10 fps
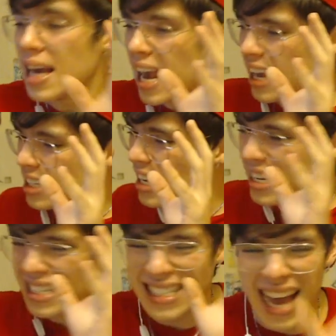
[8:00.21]
It's
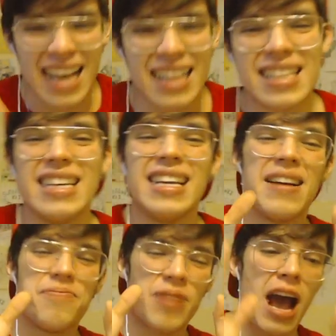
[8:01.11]
exactly
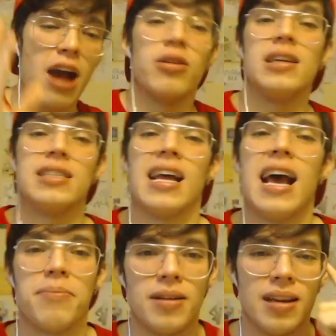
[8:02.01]
how it needs to
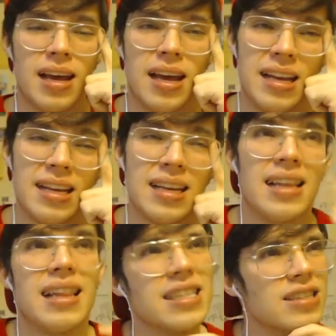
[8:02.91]
happen. And
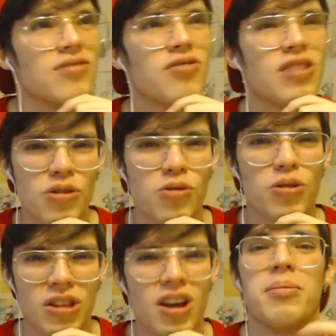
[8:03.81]
that's a really cool
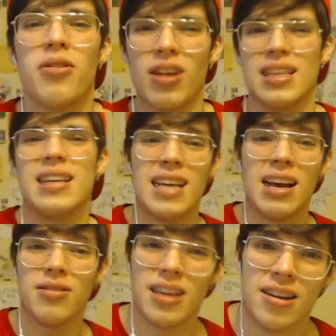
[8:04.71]
thought. I'm going to write that
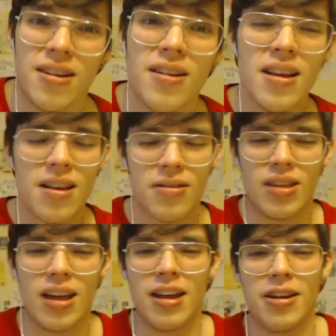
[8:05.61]
down later.
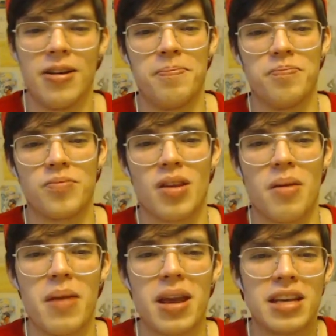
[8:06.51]
That
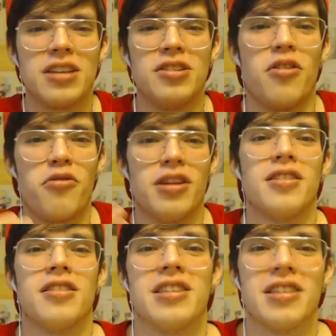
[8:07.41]
making a
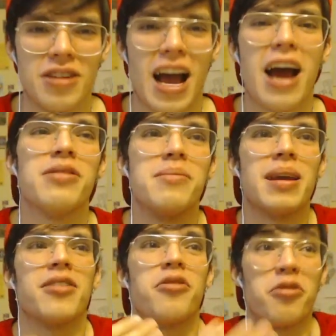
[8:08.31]
realistic... How do we make
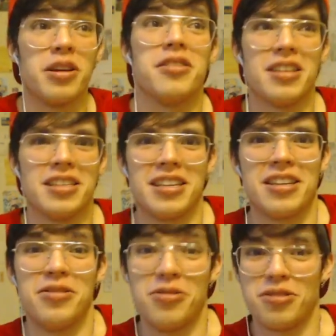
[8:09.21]
a realistic
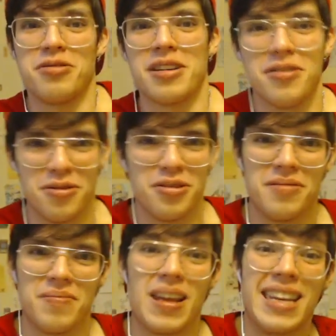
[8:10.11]
New Year's
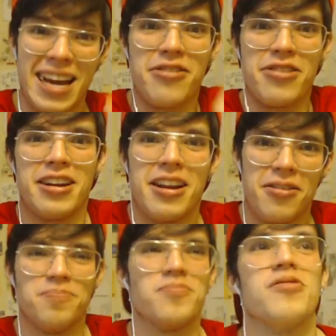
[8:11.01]
resolution and carry it
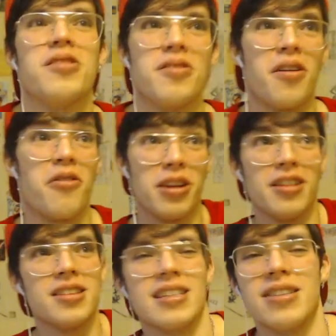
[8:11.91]
out? Well, a
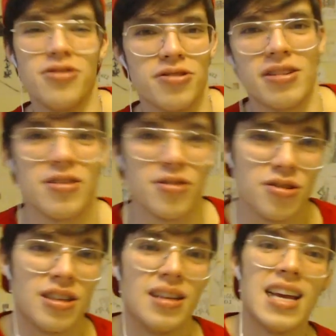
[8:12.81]
realistic New Year's
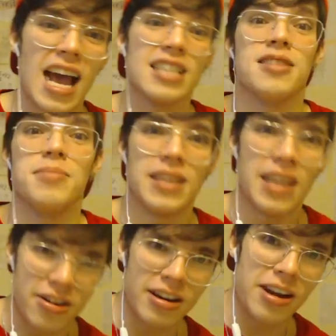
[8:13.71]
resolution has to be
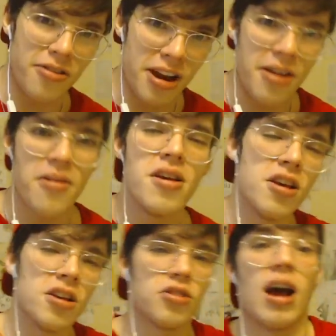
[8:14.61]
carried out, right?
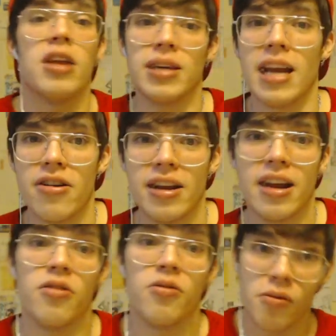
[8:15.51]
So how do we carry it
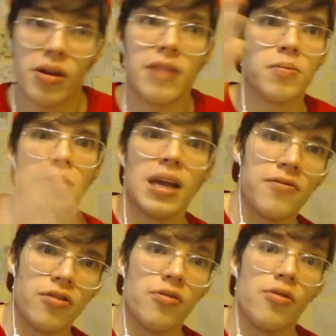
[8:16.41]
out? Well, we have to plan
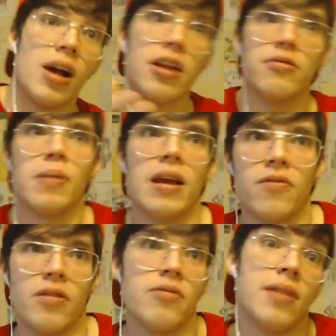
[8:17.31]
for it. Well, how do we plan
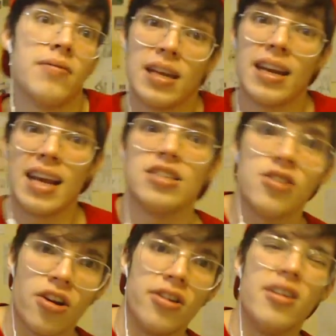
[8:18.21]
for it? We have to get a head
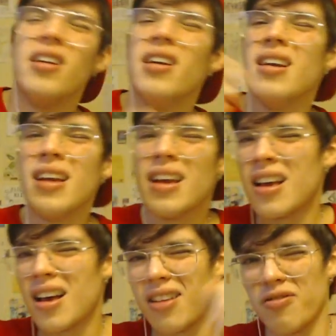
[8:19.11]
start.
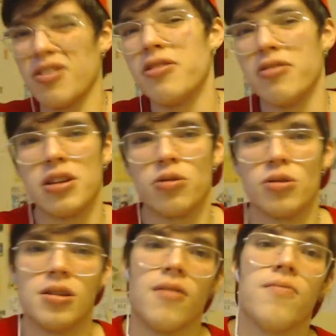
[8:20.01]
Really, really cool
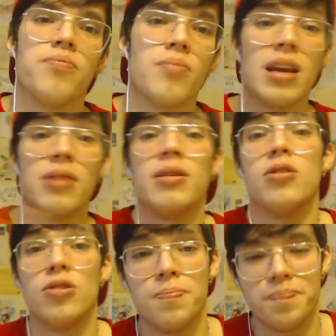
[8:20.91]
stuff. But anyway,
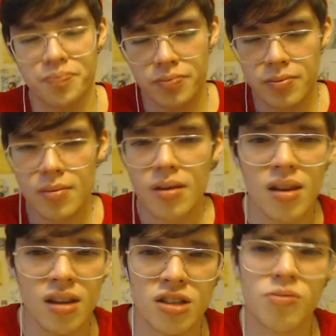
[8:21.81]
YouTube,
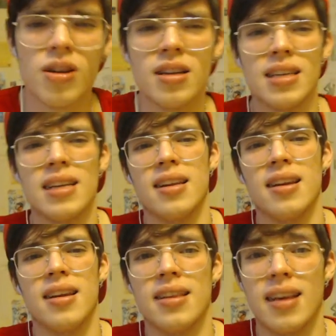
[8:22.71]
I just wanted to say
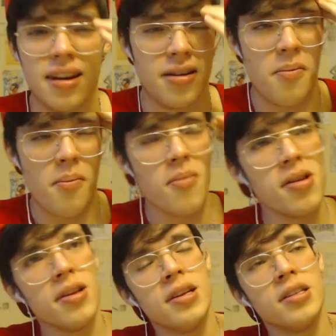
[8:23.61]
today that
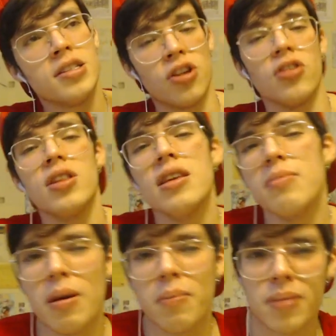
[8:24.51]
start thinking
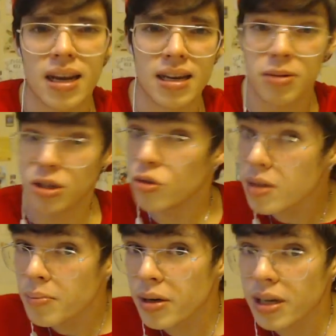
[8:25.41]
about planning, because you
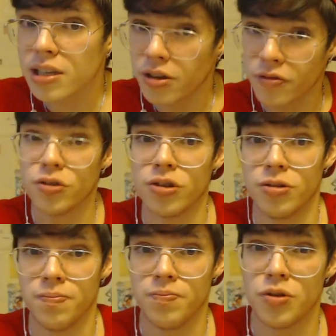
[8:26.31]
can predict your future.
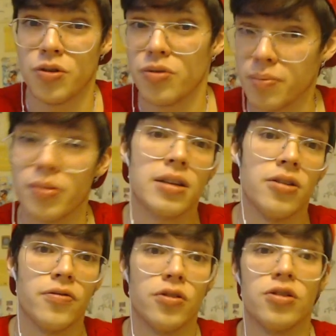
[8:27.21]
You can predict
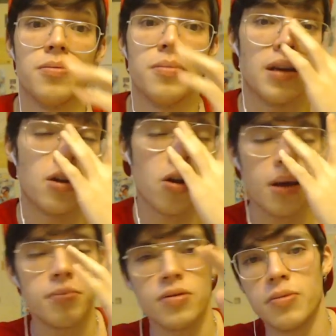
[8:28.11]
your future, but it all
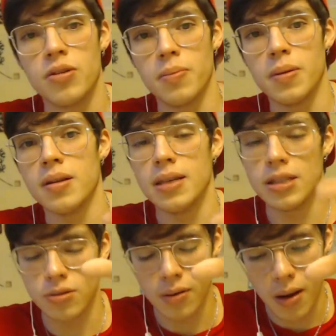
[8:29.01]
comes from your ability
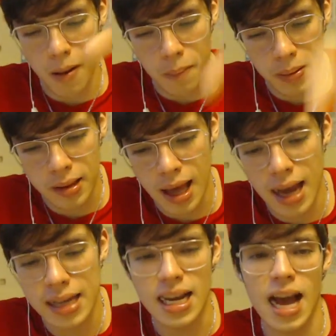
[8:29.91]
to
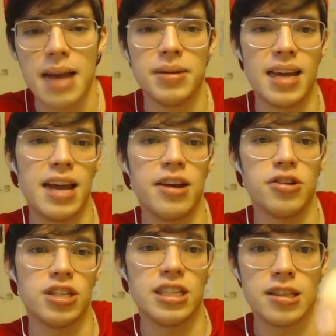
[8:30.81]
apply time and
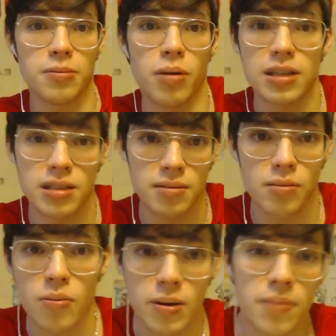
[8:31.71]
energy in the present
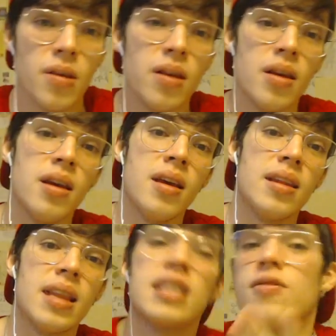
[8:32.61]
moment.
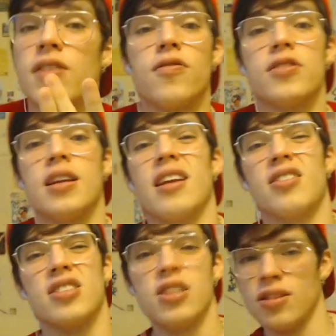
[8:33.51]
That's the video for today. I'll
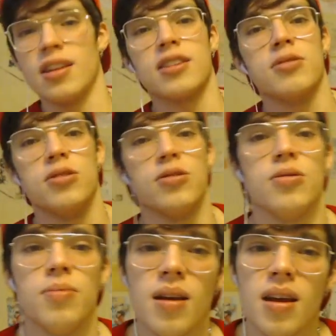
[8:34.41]
see you in the next one,
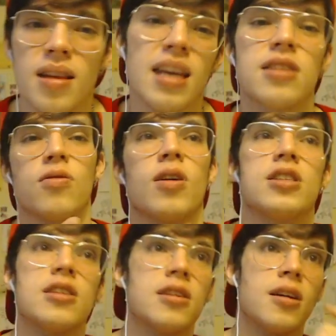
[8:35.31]
YouTube. Thanks for watching.